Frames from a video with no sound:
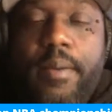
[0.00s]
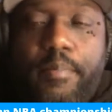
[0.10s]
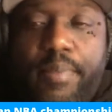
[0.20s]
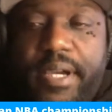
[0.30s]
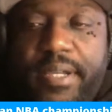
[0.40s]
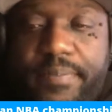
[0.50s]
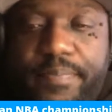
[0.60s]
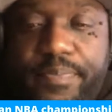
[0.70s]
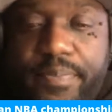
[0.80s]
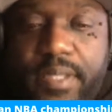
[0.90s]

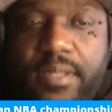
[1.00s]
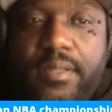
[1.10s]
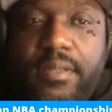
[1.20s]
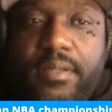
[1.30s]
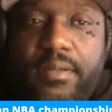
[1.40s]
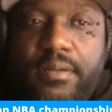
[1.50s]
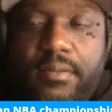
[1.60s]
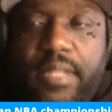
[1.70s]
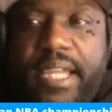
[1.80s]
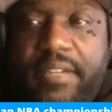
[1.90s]
But
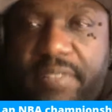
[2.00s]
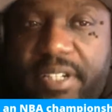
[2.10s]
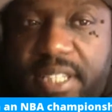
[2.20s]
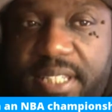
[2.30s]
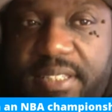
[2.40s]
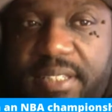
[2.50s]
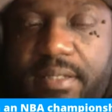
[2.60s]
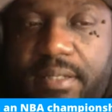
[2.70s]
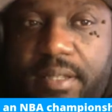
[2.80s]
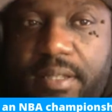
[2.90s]
like realistically,